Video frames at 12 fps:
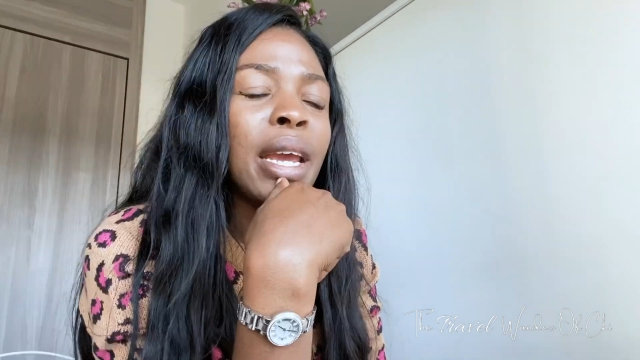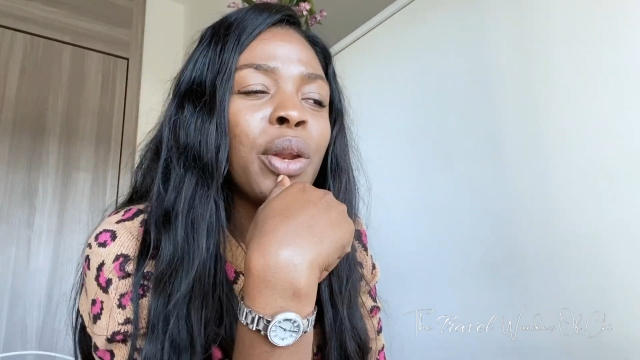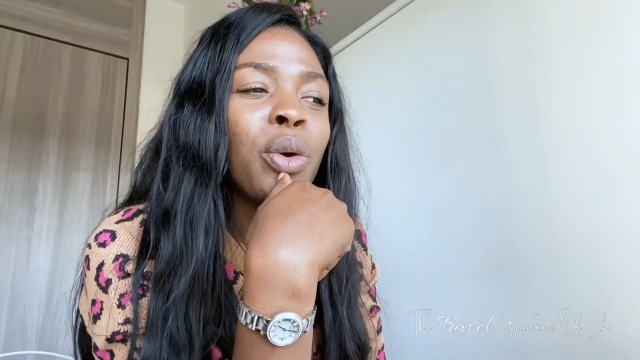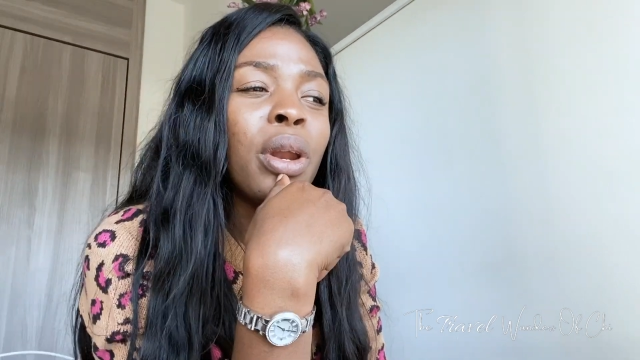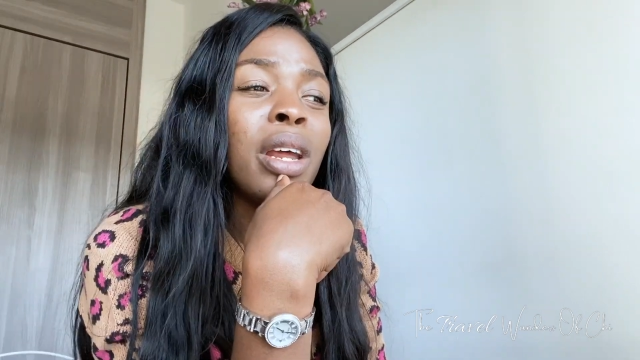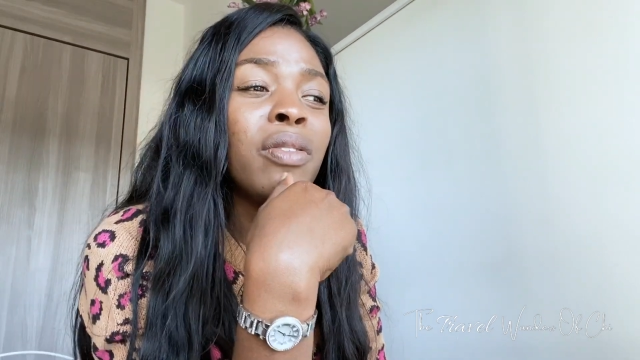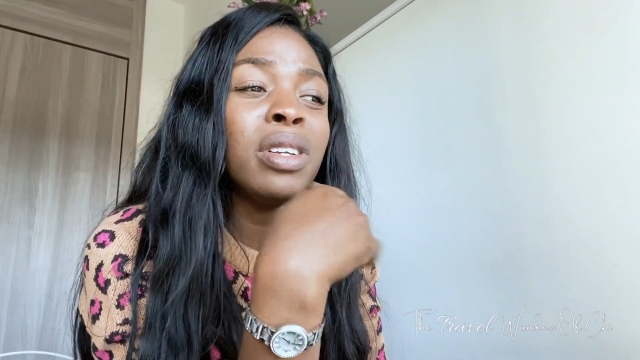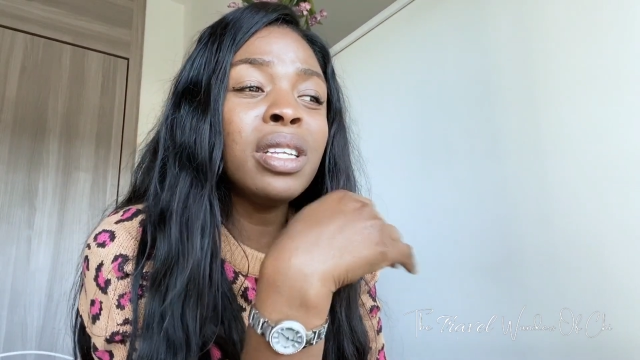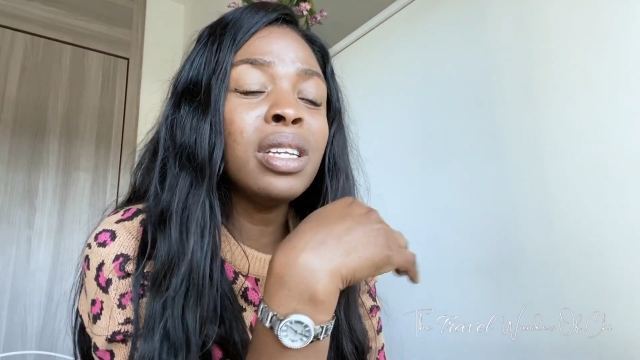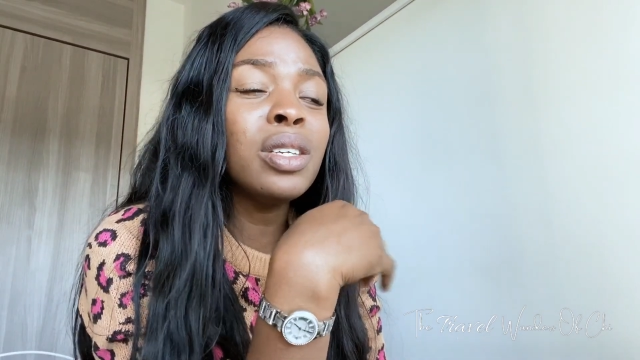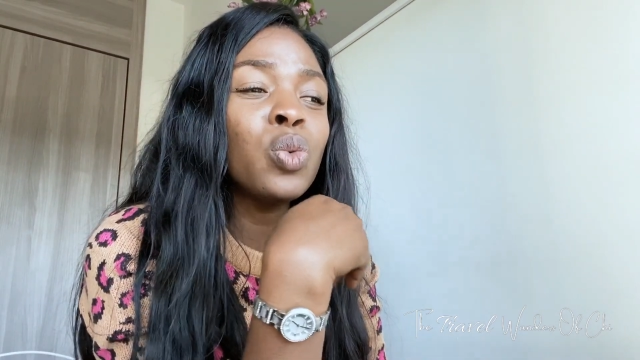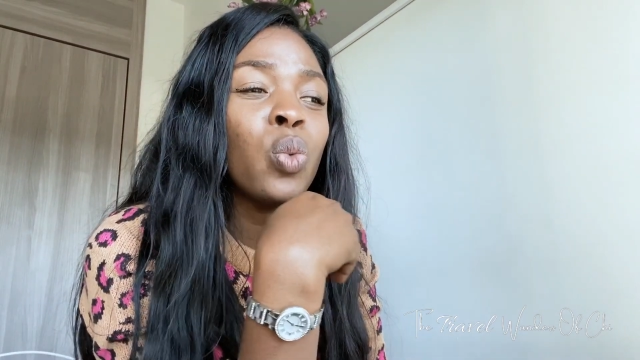And not
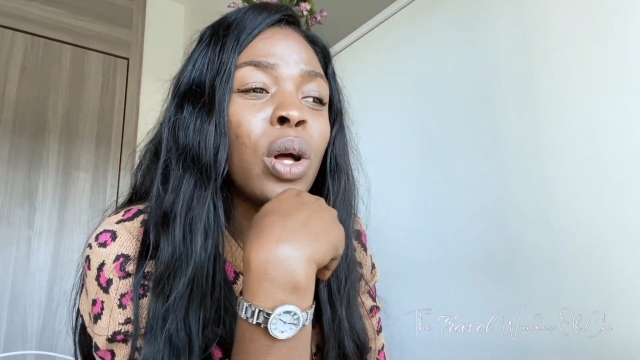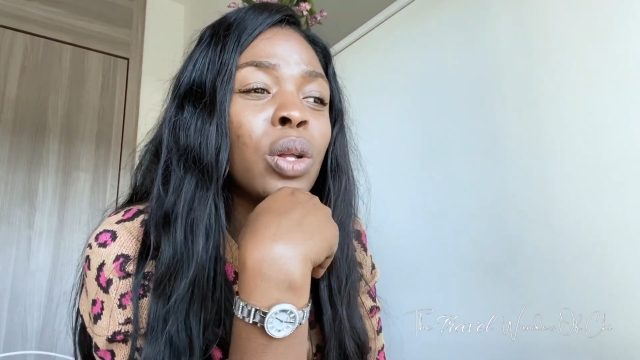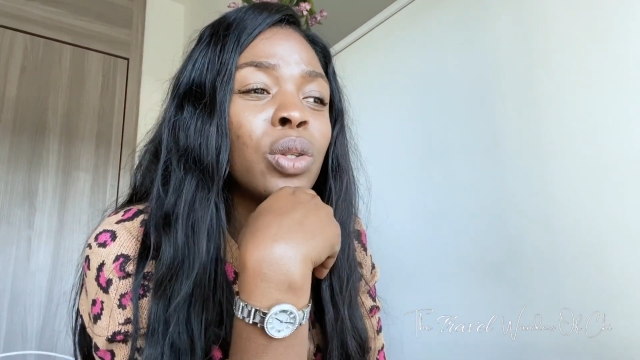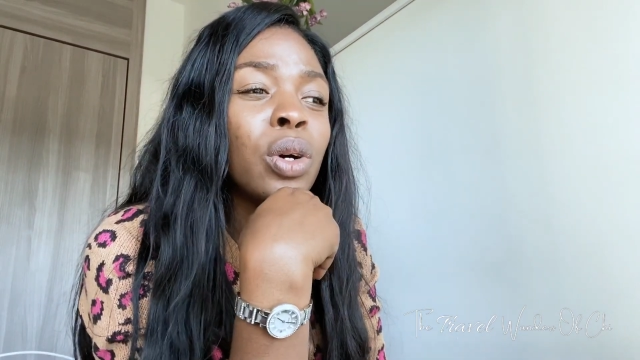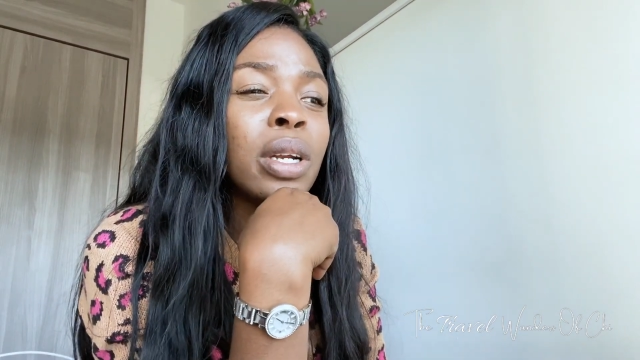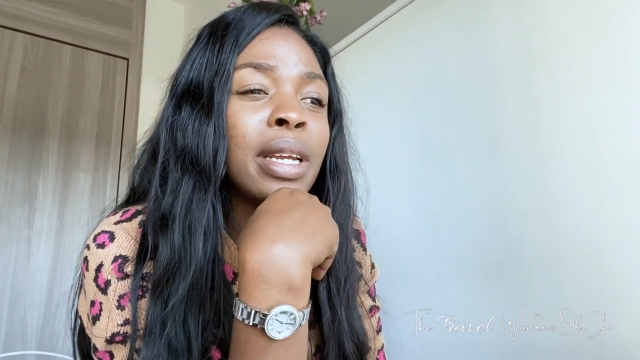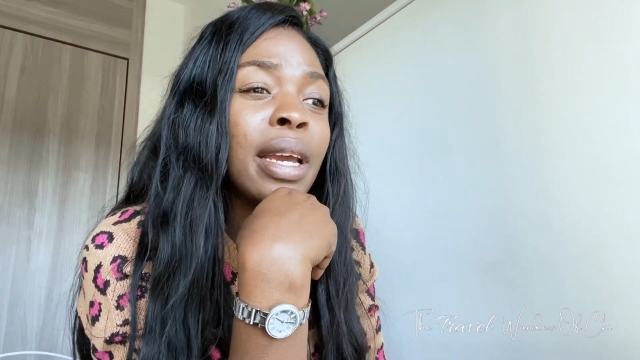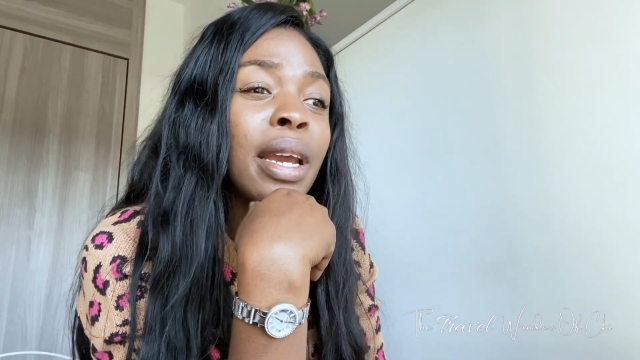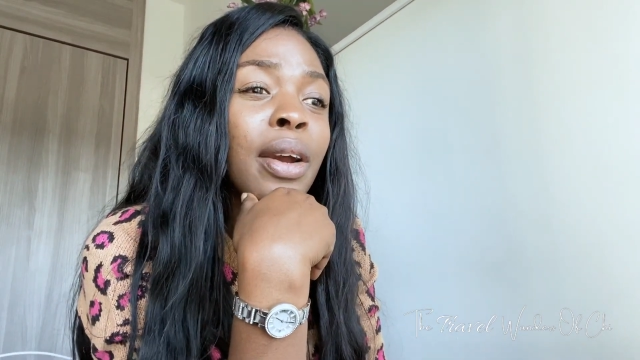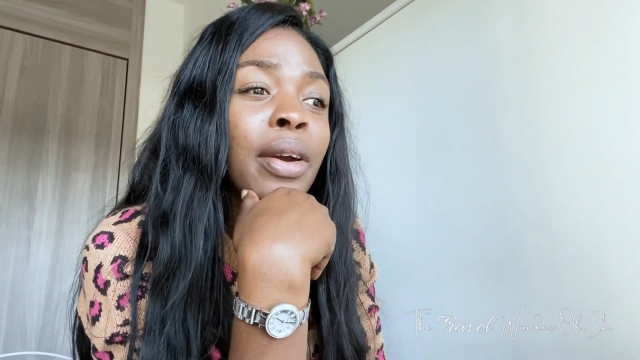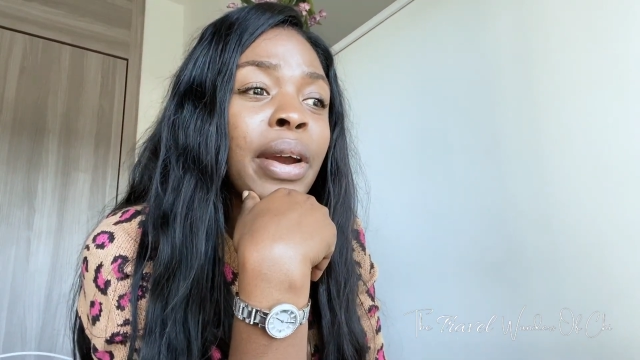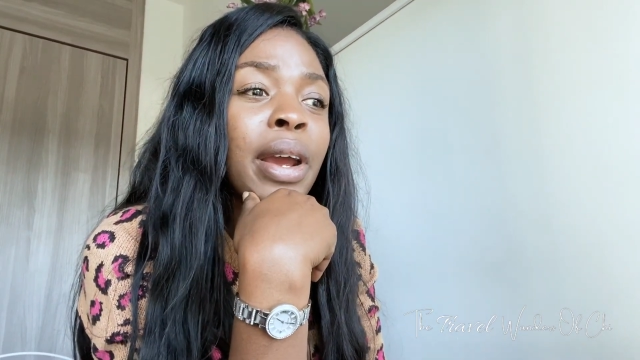everything is well done
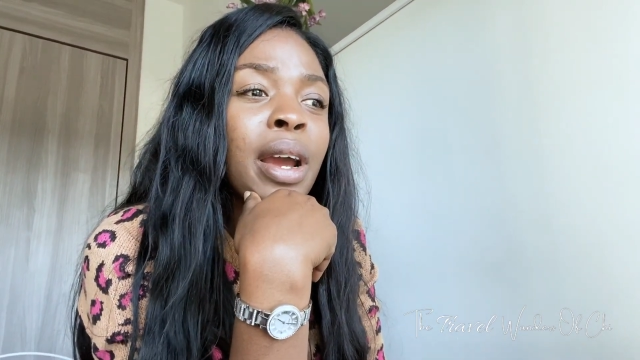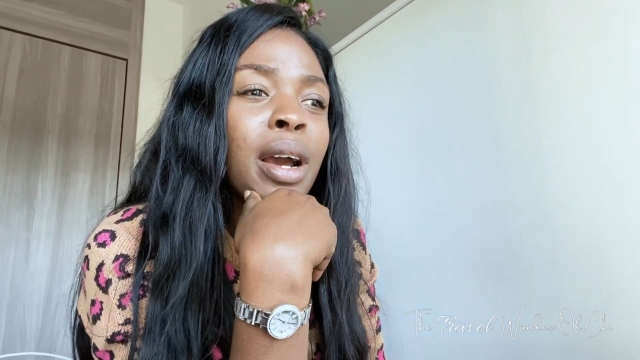here.